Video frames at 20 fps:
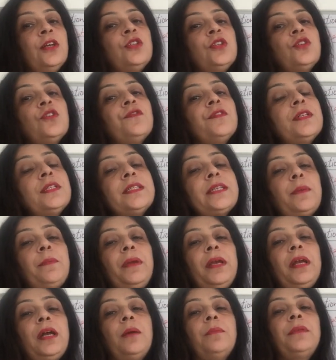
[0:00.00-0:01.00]
So first I
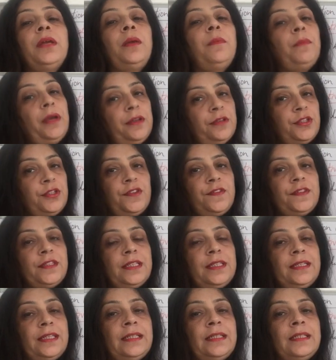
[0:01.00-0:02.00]
pick up the imperative
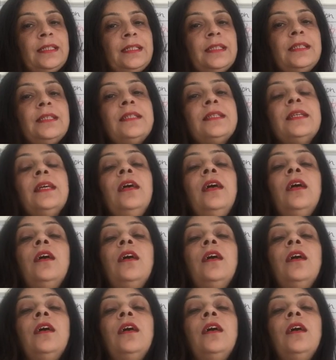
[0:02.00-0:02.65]
sentences.